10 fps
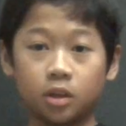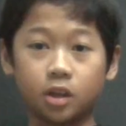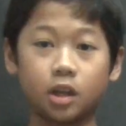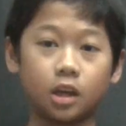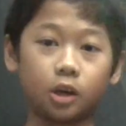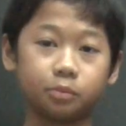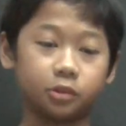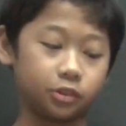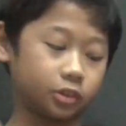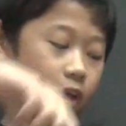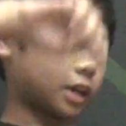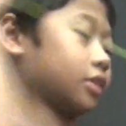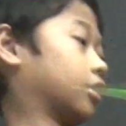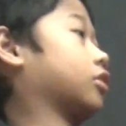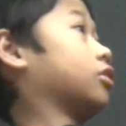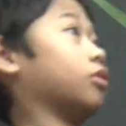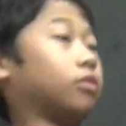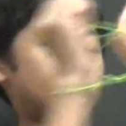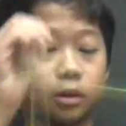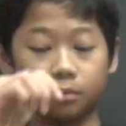It helped the slack go
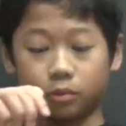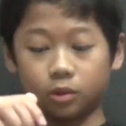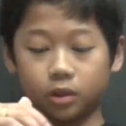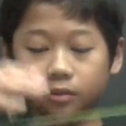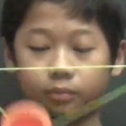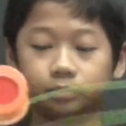around more.